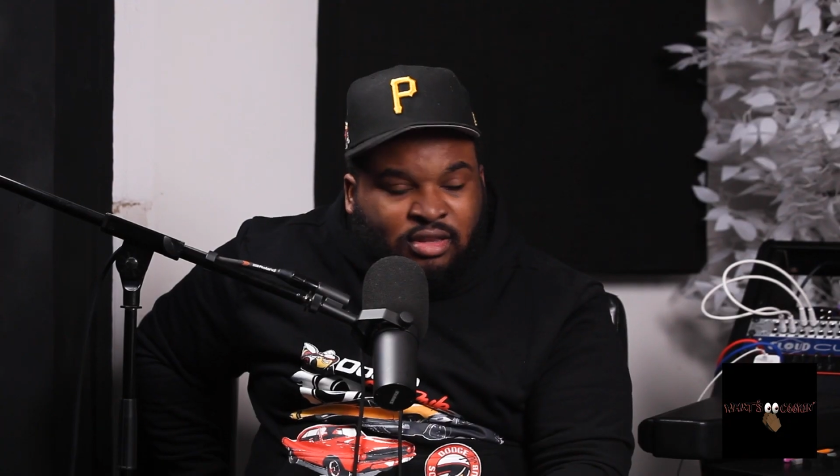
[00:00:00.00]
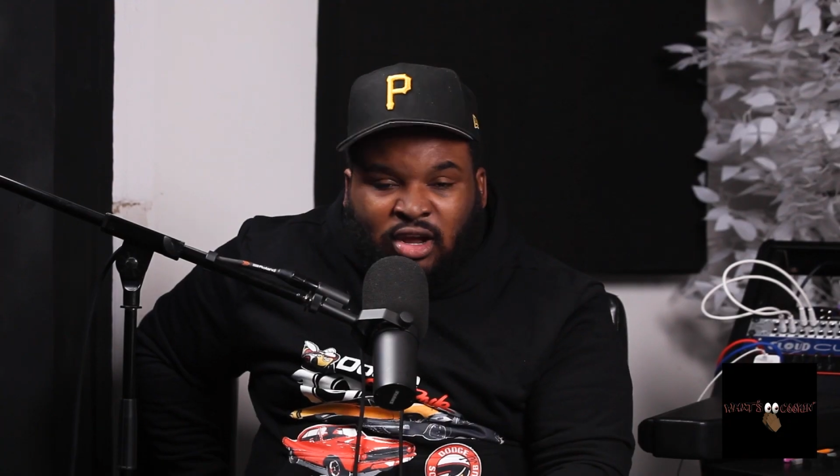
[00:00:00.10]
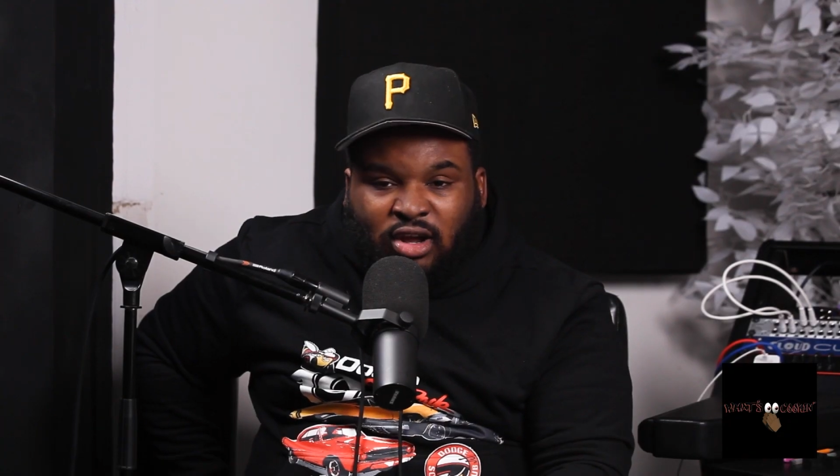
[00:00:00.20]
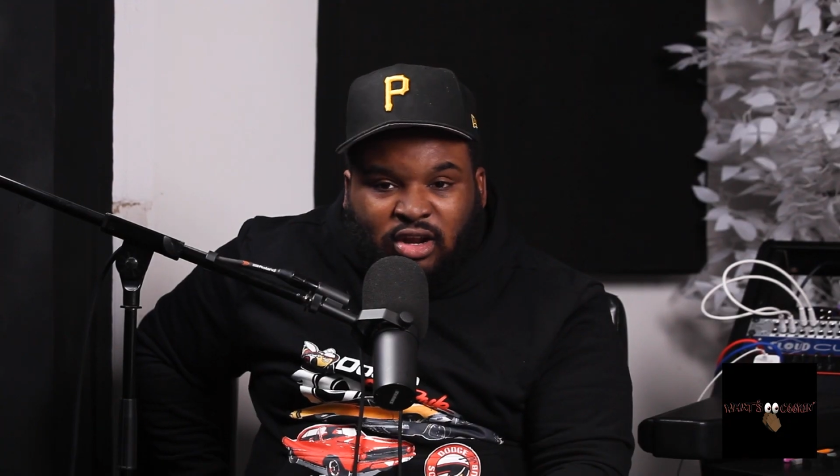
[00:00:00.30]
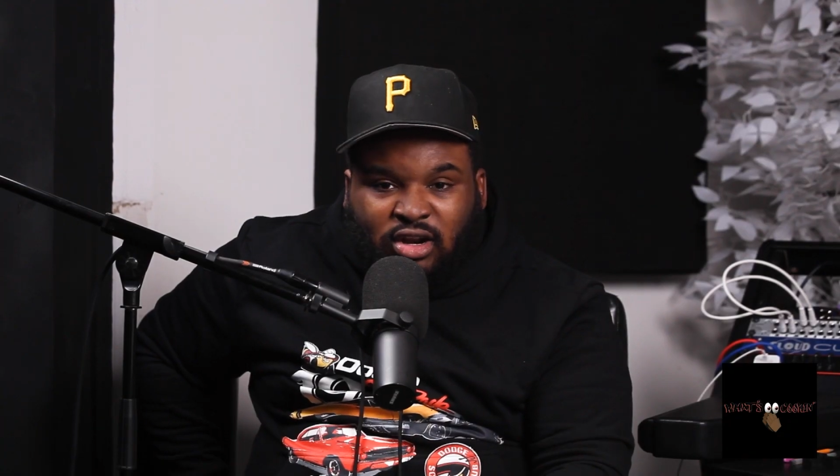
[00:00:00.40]

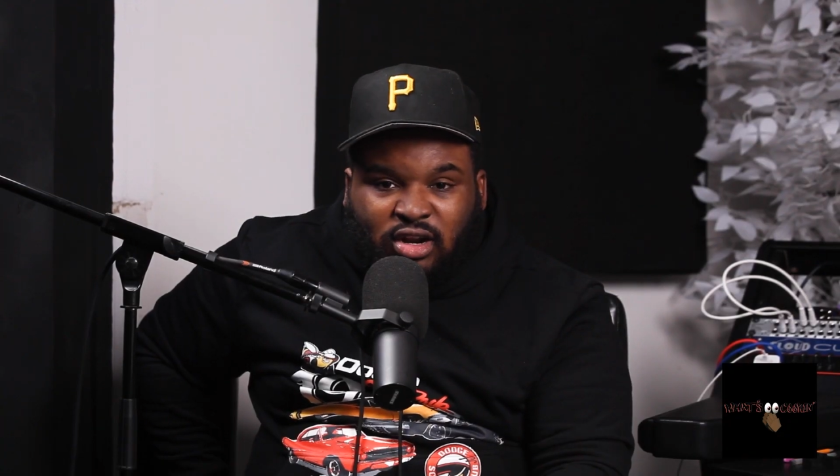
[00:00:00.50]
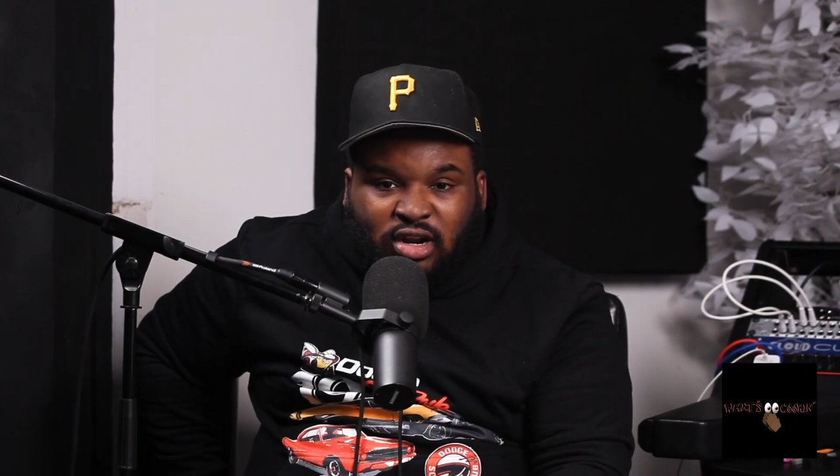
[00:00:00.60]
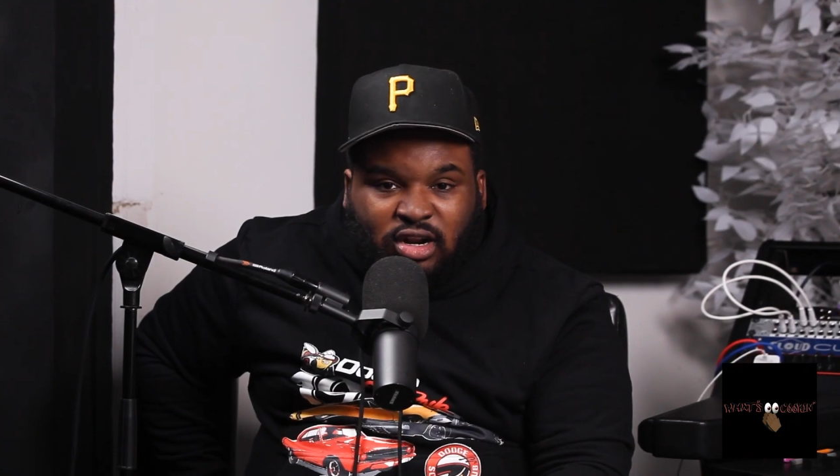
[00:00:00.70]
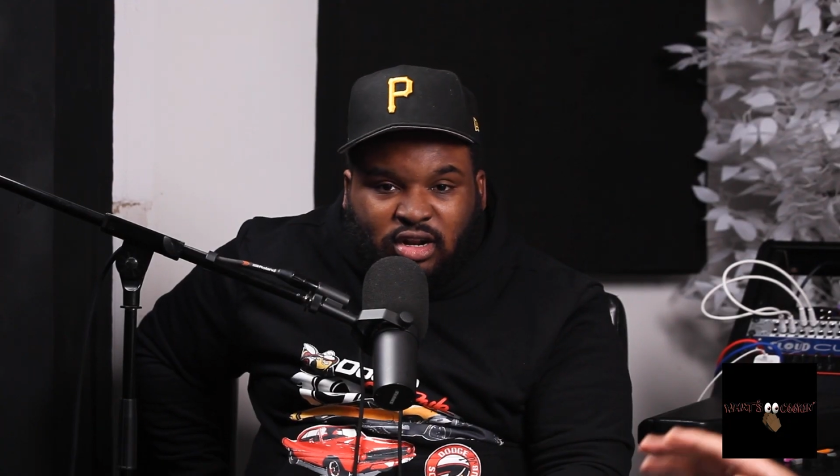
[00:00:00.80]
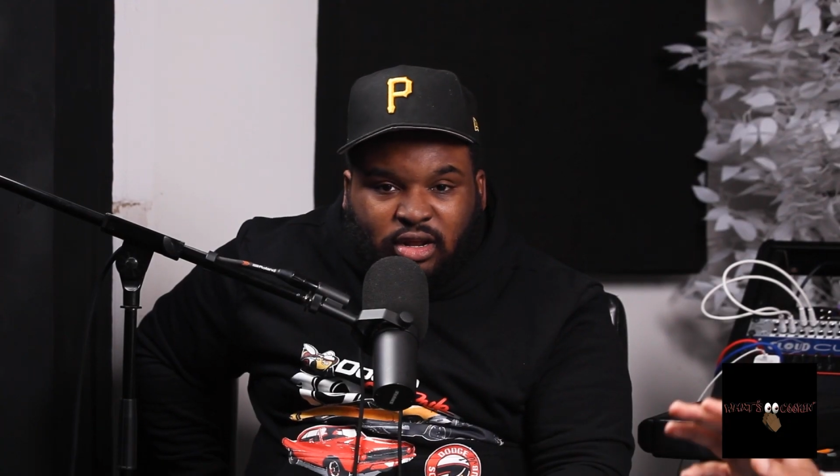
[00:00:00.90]
perform.
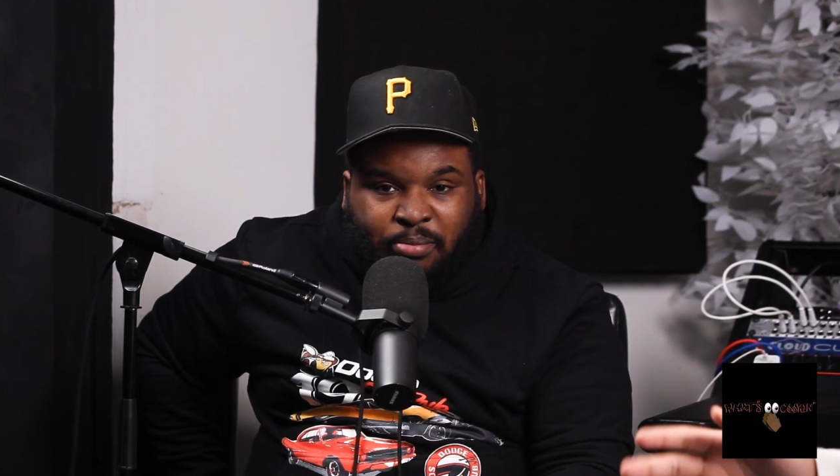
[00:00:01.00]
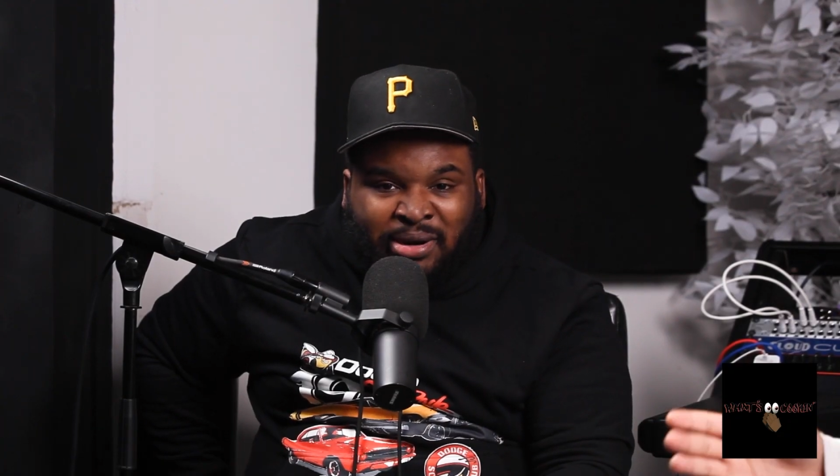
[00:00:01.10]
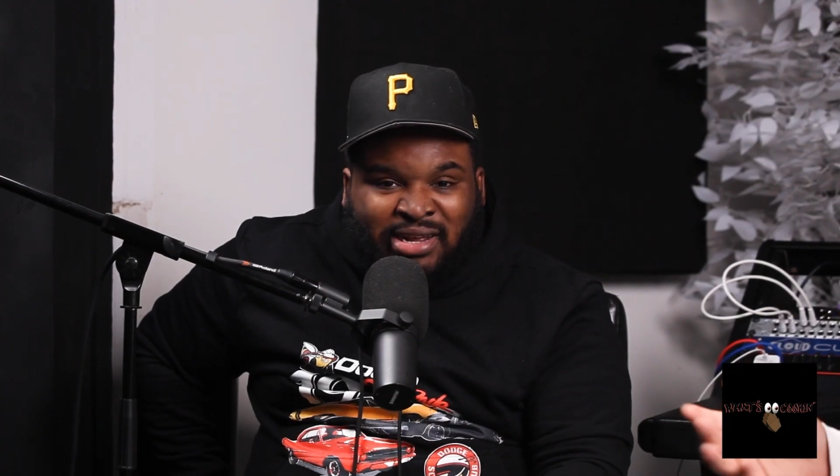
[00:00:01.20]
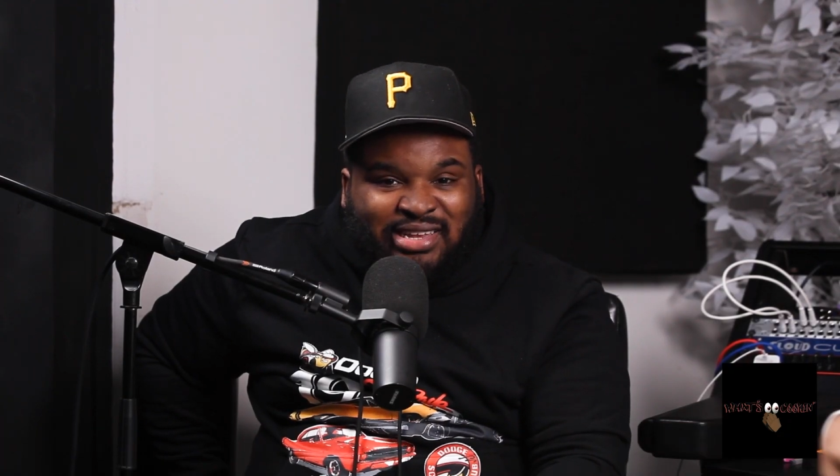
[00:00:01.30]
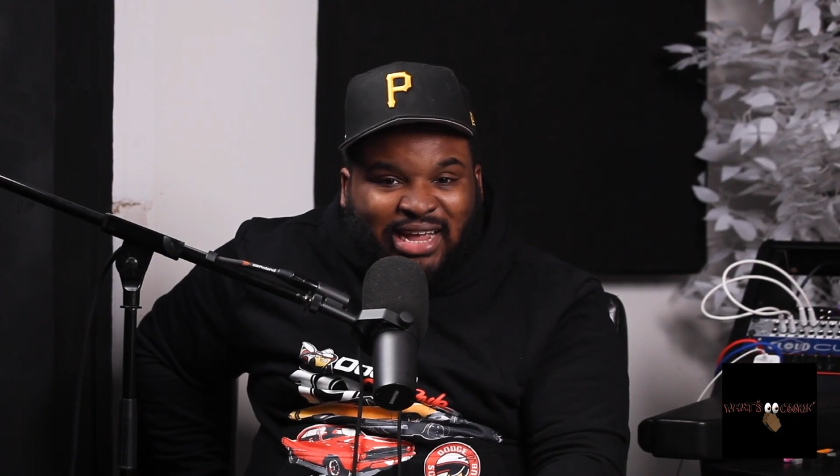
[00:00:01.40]
No.
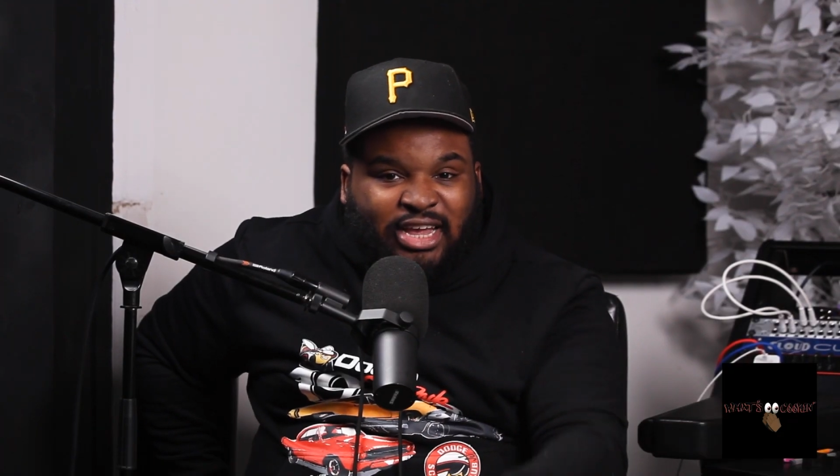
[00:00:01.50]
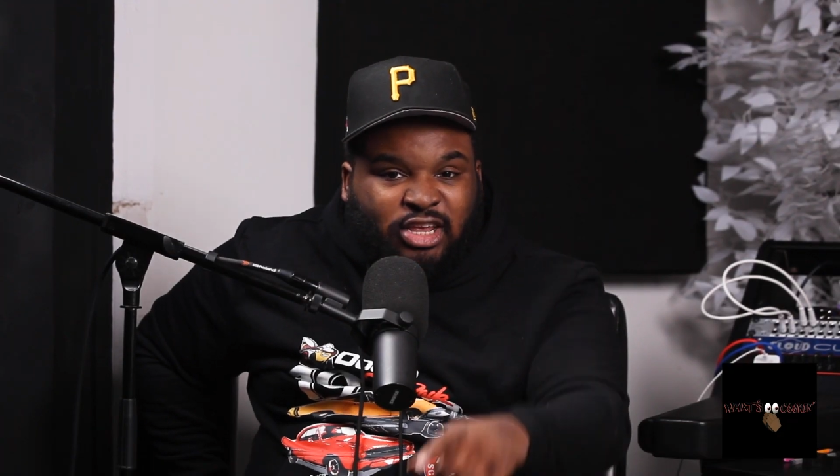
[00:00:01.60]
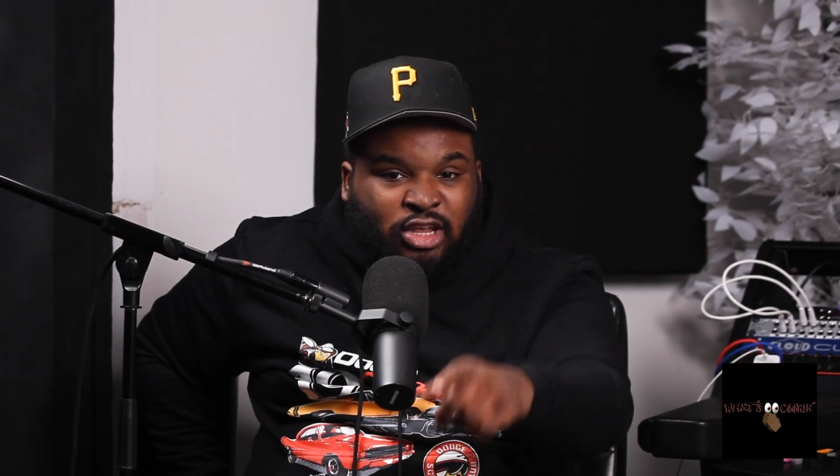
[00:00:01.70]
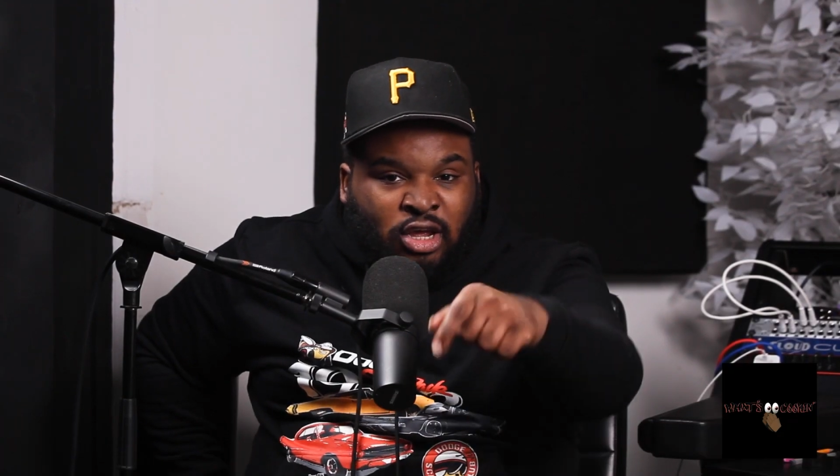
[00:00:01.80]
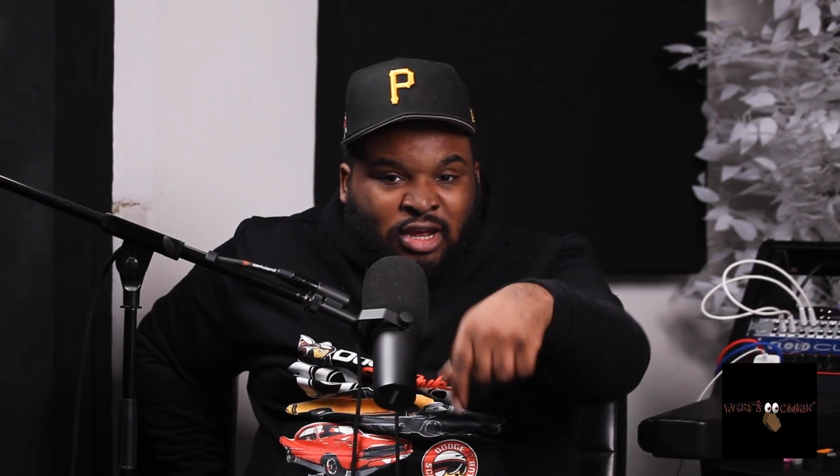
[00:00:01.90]
But it's
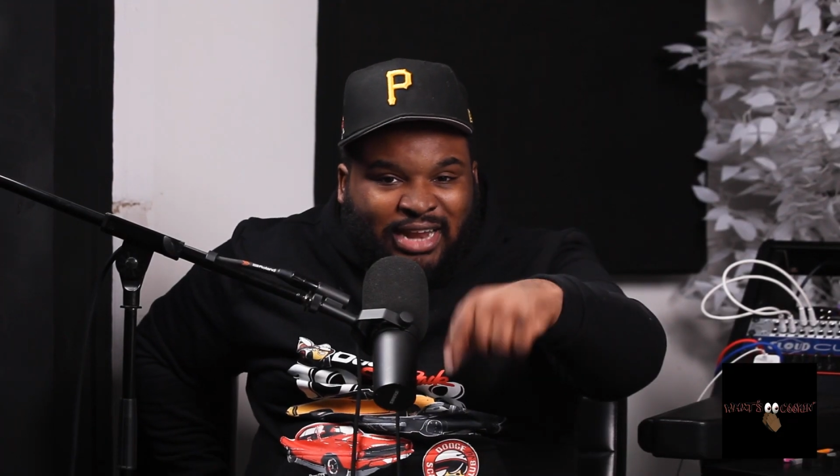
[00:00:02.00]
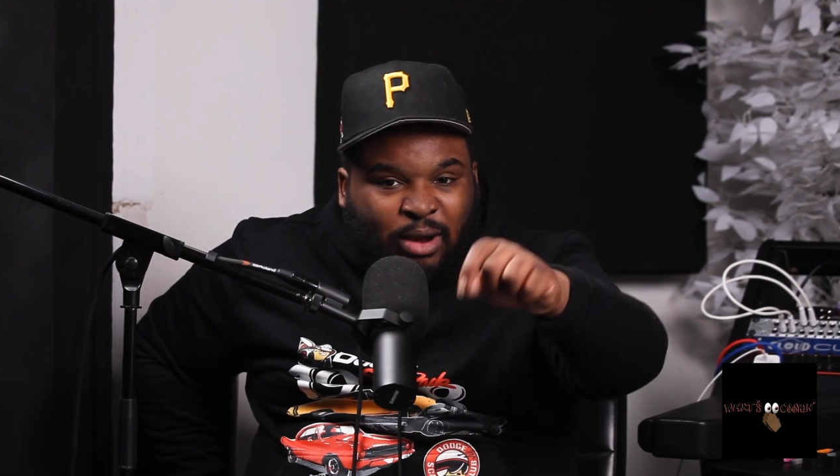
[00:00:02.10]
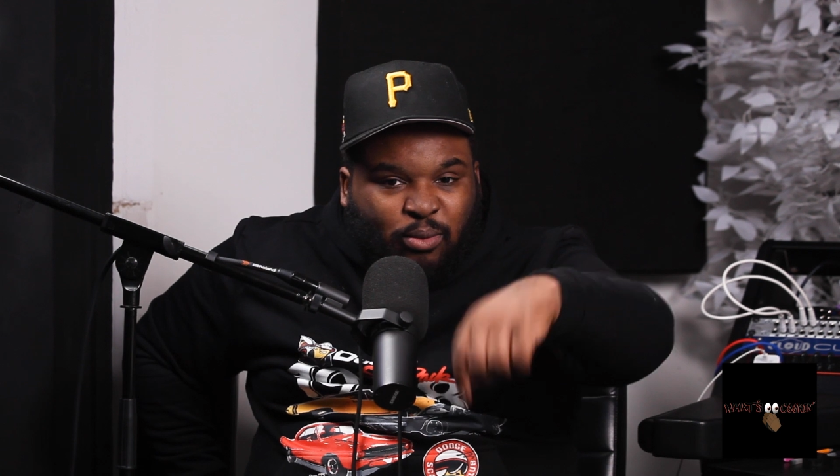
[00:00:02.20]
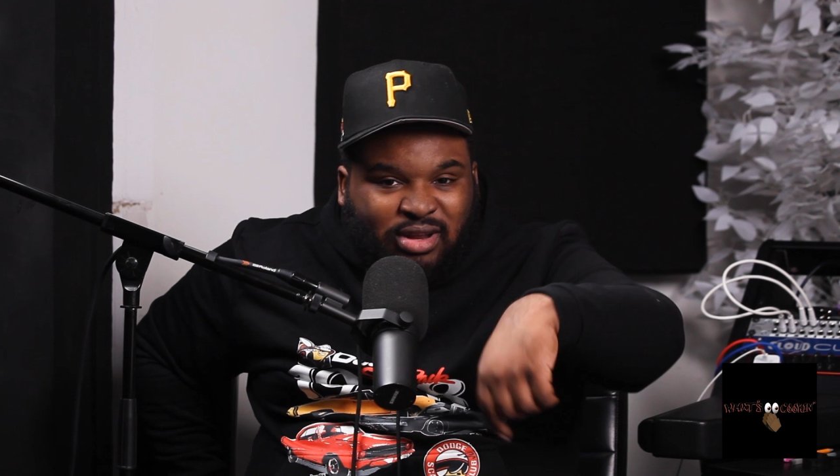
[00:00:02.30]
like that.